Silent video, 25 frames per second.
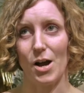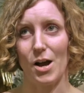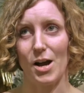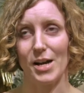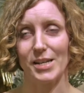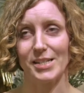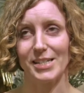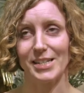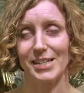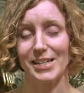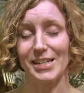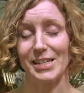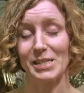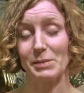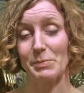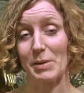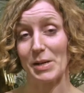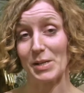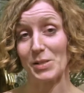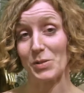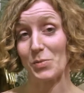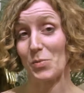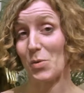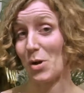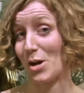I didn't
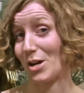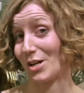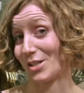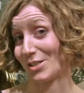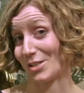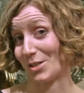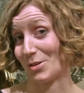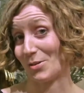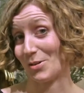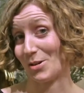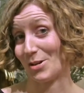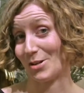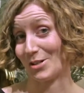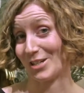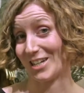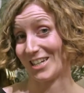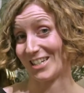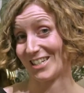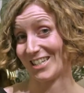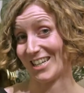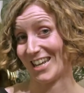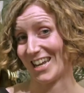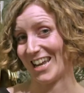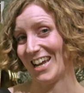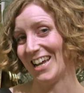expect to work so hard,
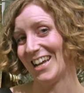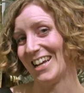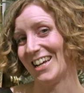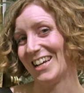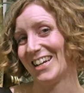actually.